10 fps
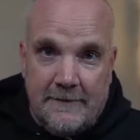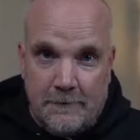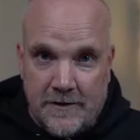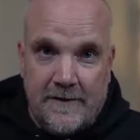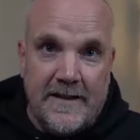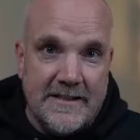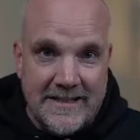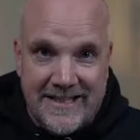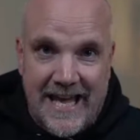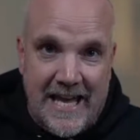And one of the things,
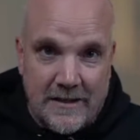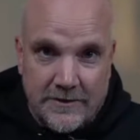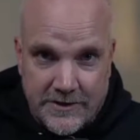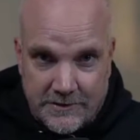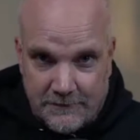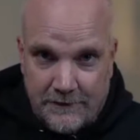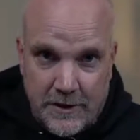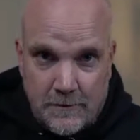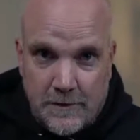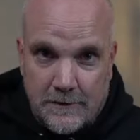again, I'll just
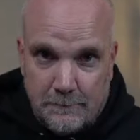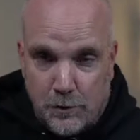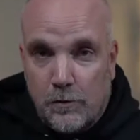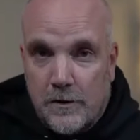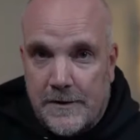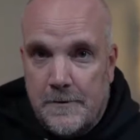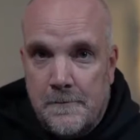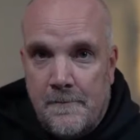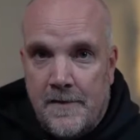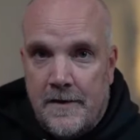review and implore you,